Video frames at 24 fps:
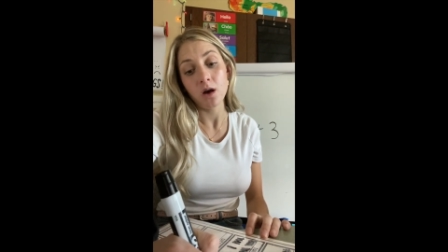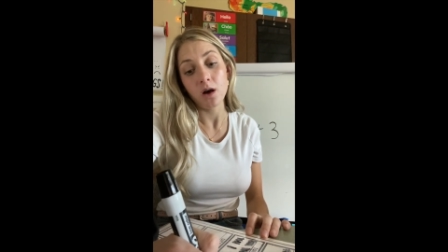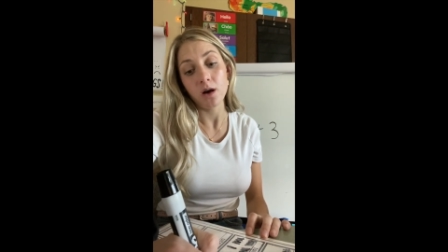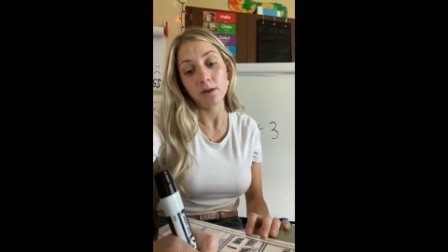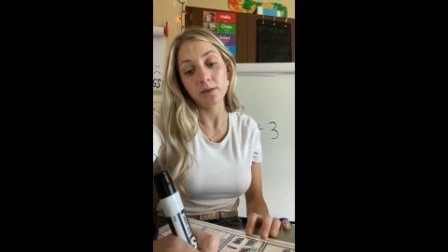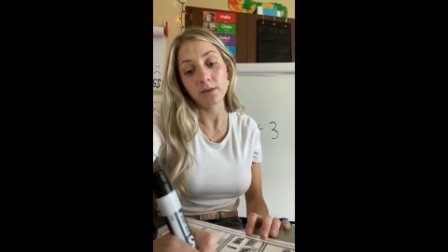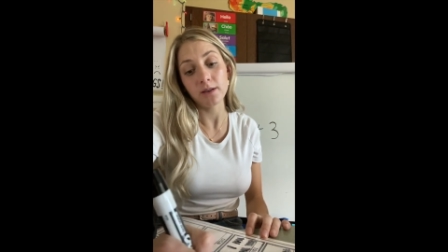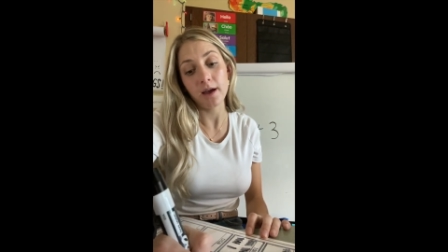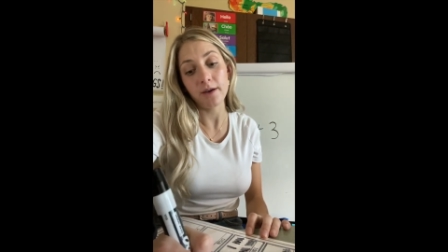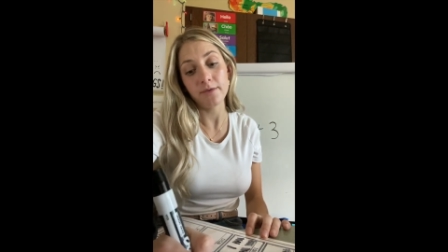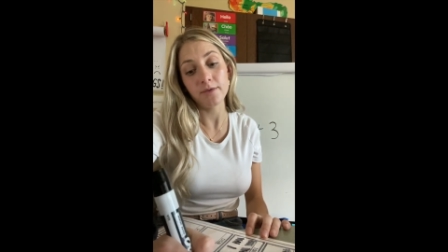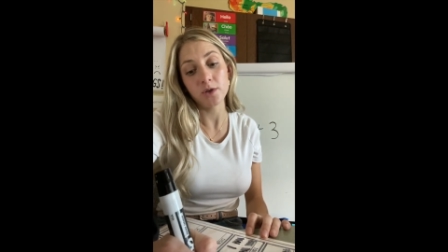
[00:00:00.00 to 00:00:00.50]

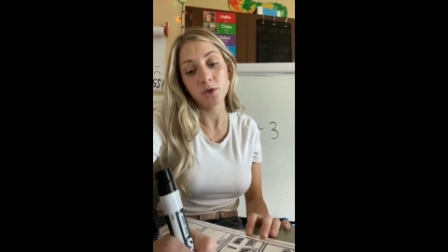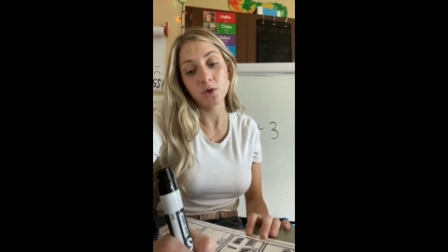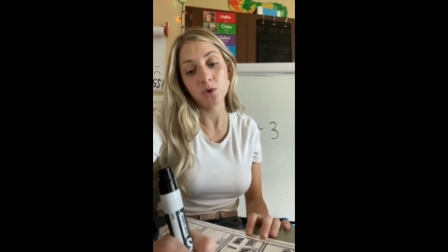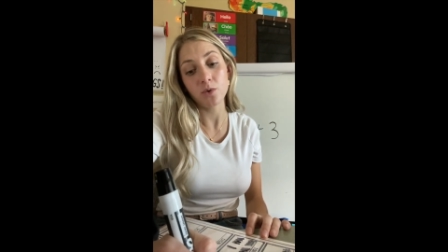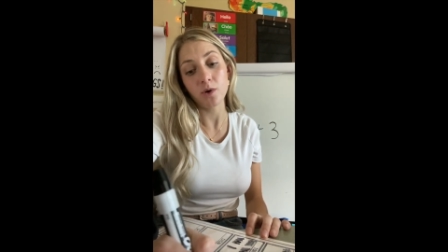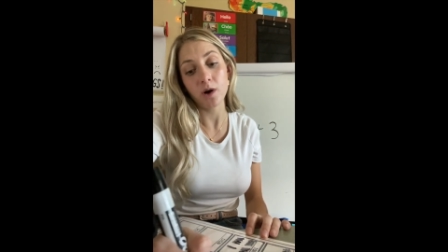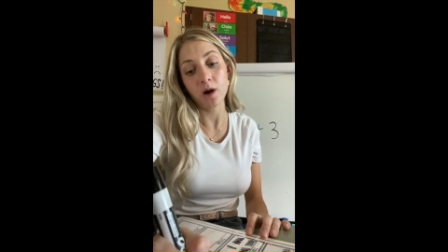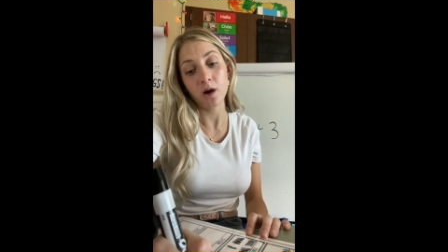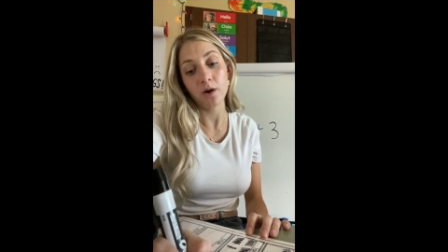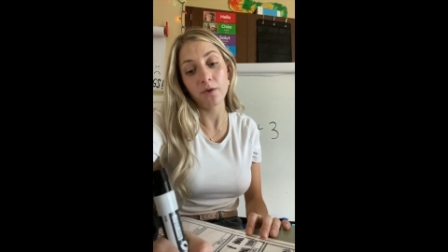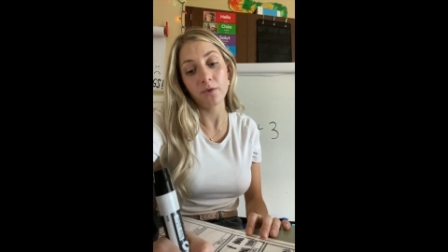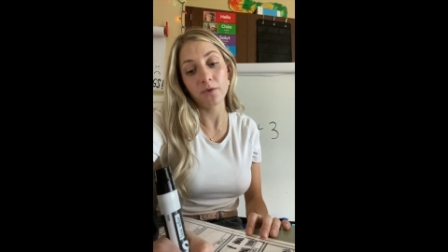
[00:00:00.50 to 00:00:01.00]
11,
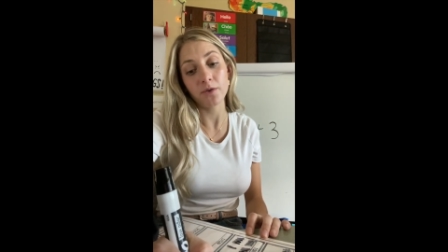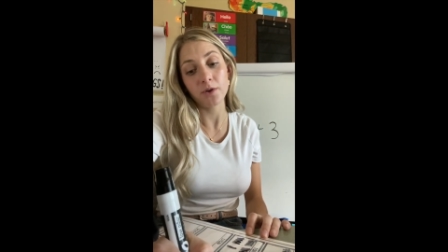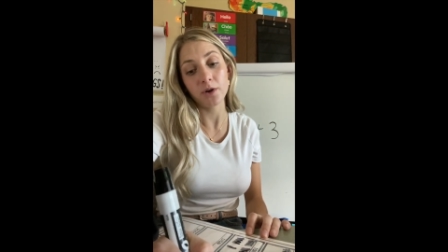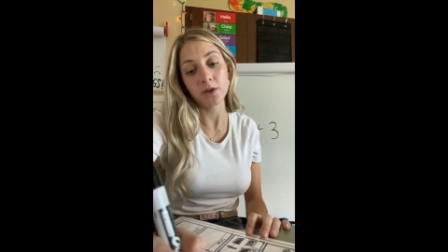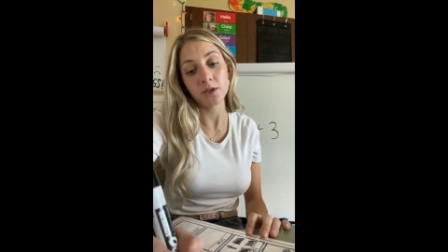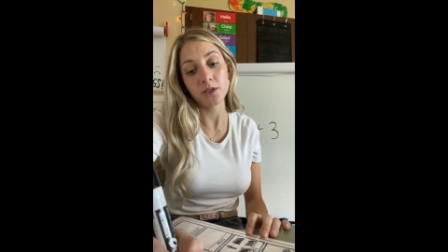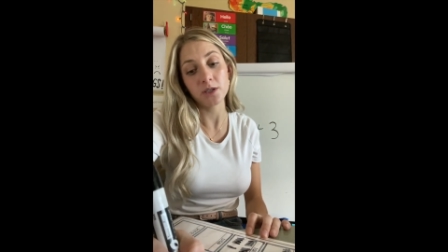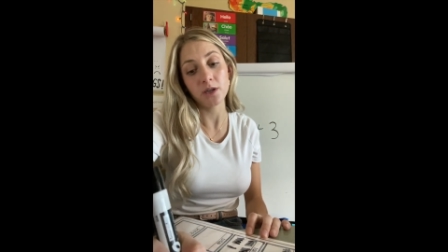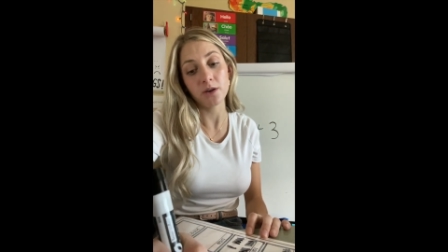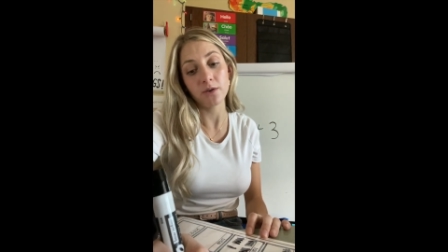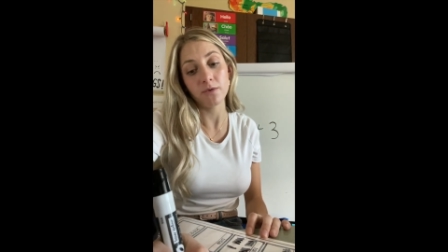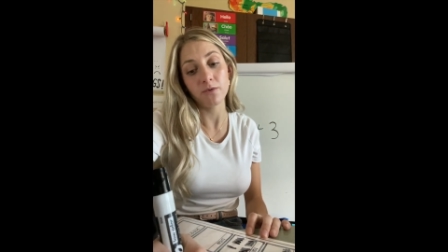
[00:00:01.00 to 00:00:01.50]
12,
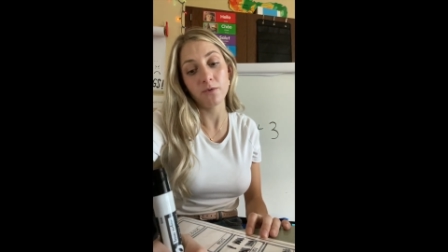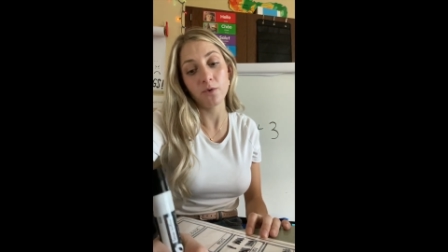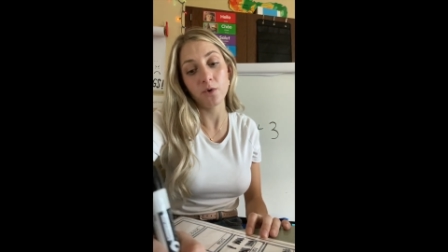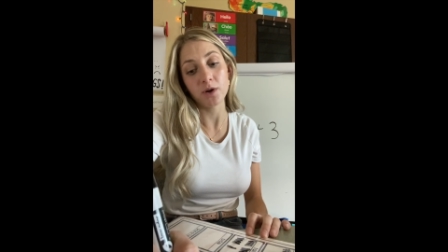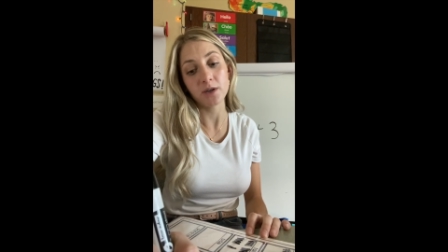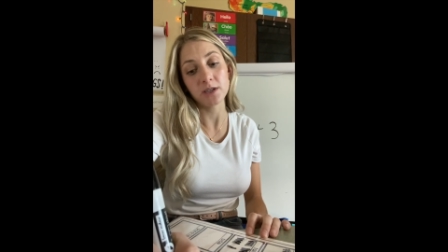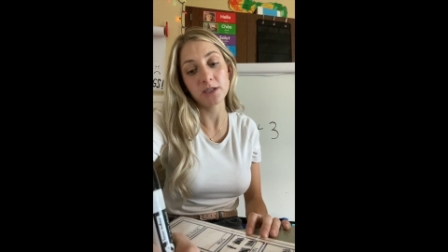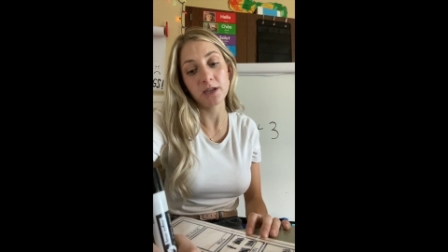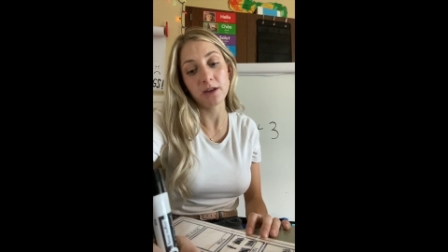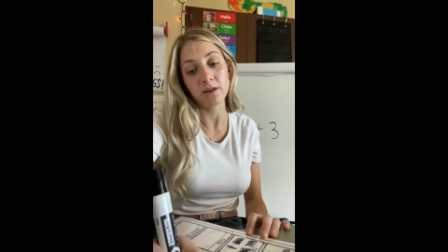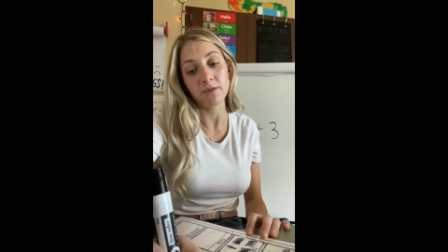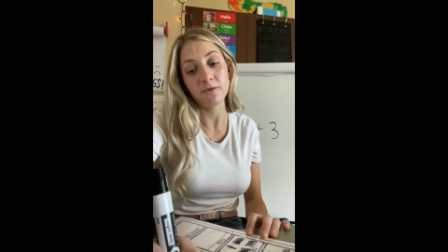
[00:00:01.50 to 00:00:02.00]
13,
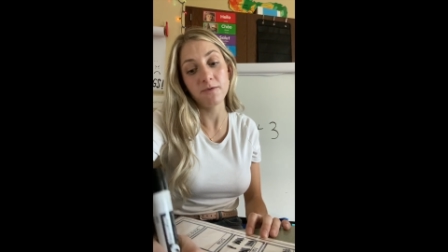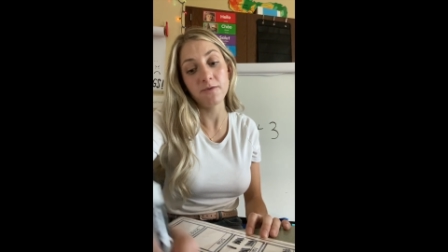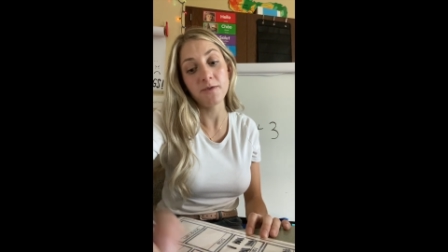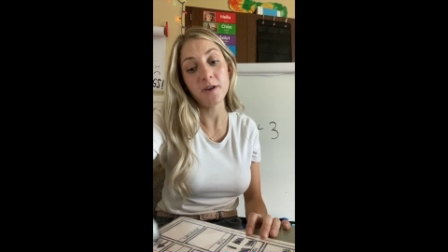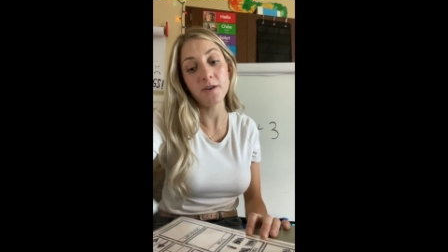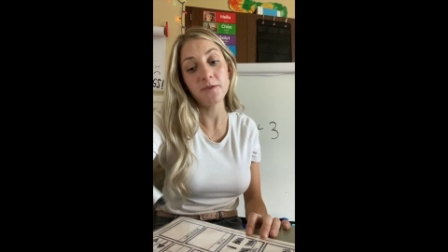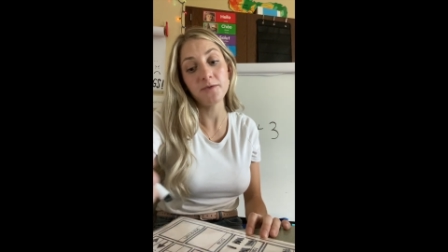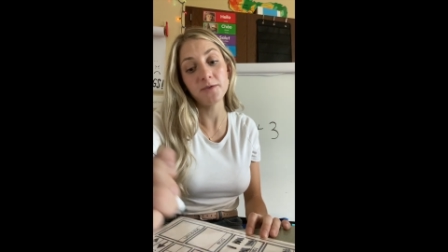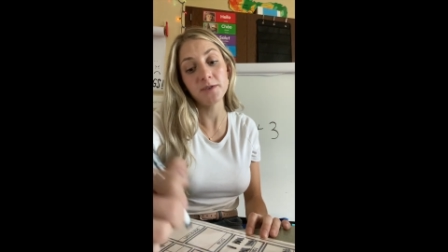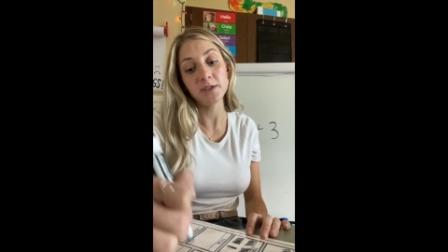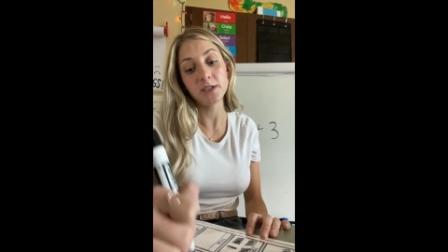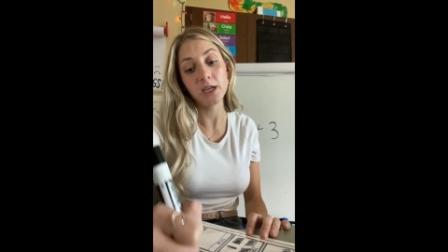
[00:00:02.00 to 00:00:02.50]
14,
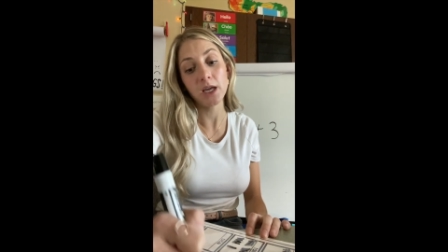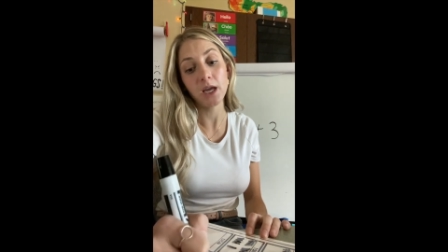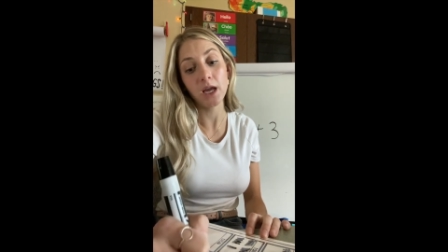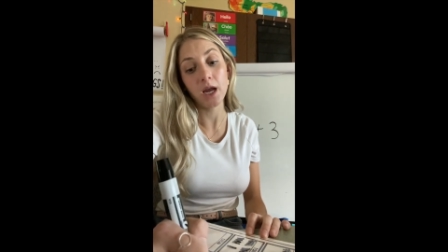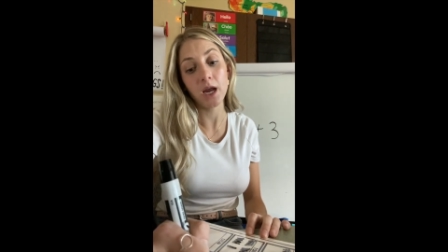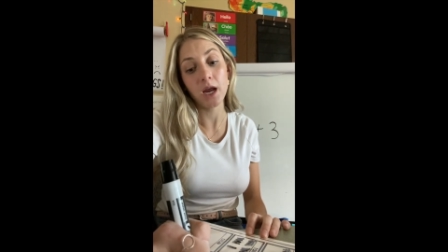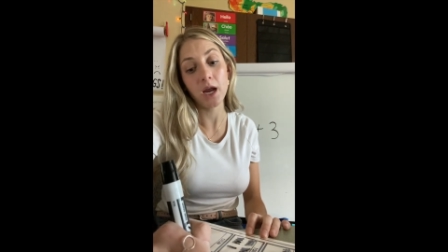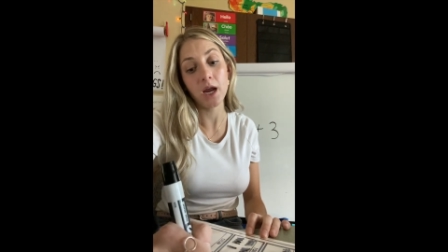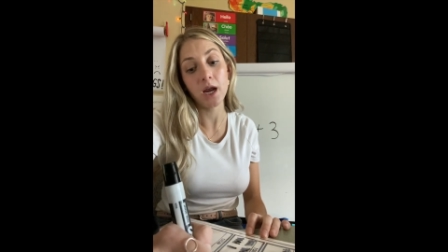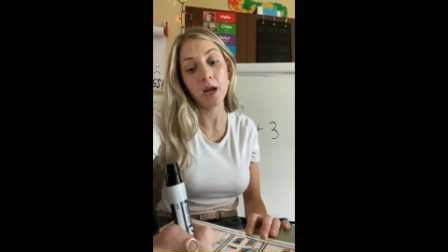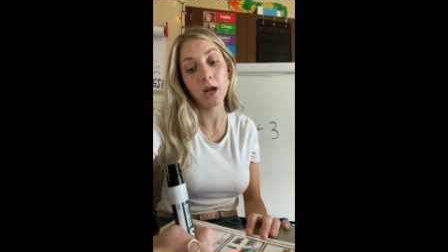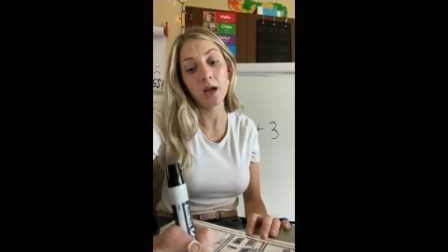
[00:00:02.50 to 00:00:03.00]

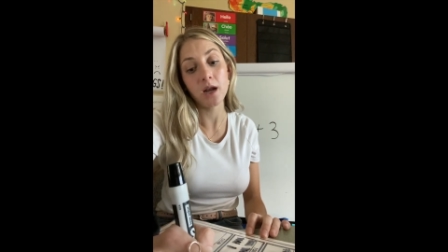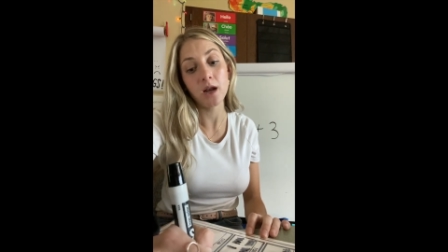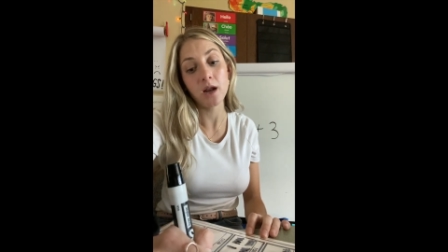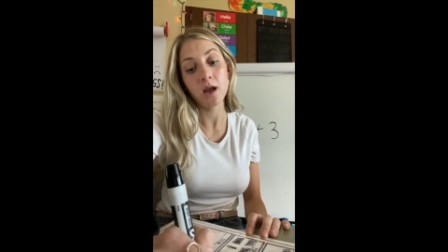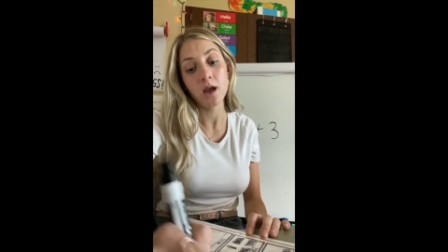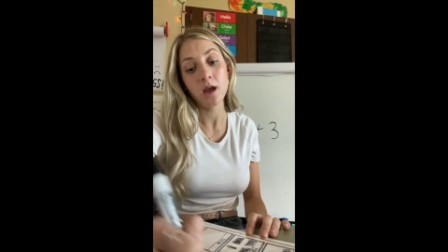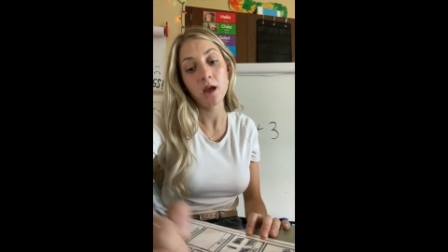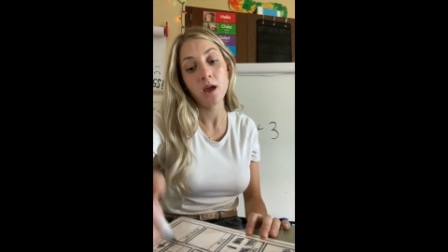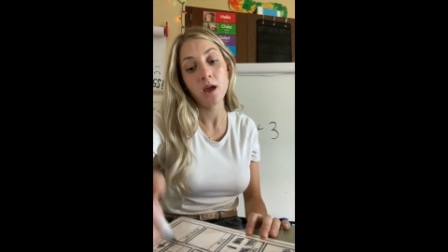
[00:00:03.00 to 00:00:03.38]
15,